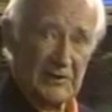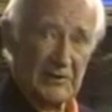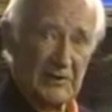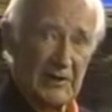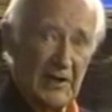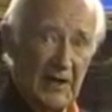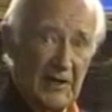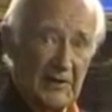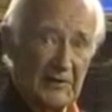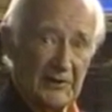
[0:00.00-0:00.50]
to get
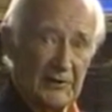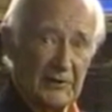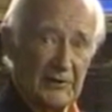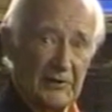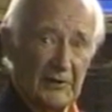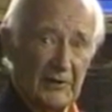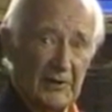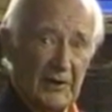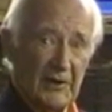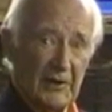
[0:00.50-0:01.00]
it
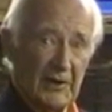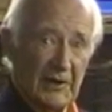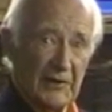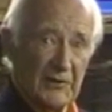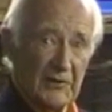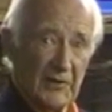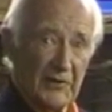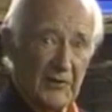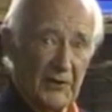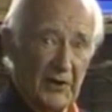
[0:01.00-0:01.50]
started
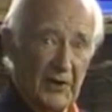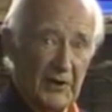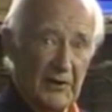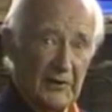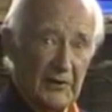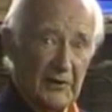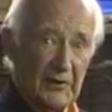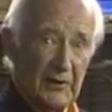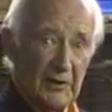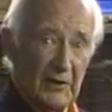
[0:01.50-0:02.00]
yeah. in the
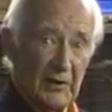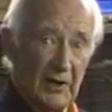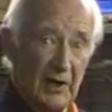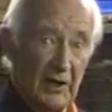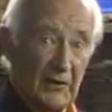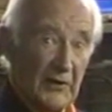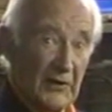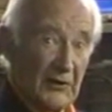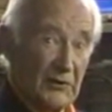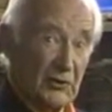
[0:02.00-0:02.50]
thread
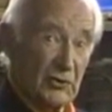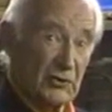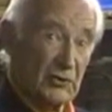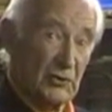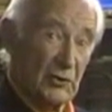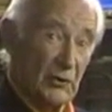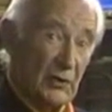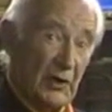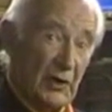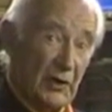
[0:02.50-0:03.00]
and then
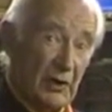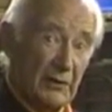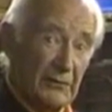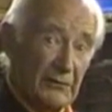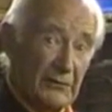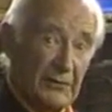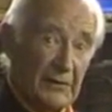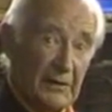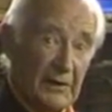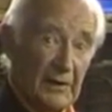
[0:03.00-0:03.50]
just screw it
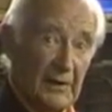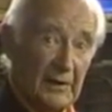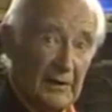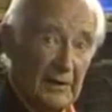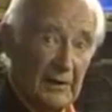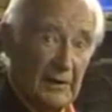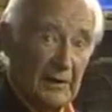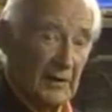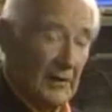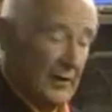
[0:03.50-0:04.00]
off.
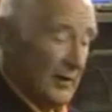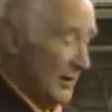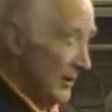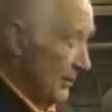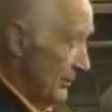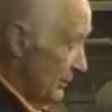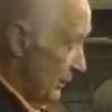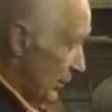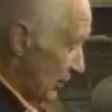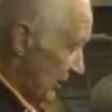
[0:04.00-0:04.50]

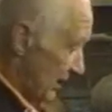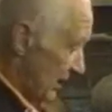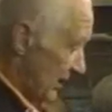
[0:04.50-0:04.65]
Right.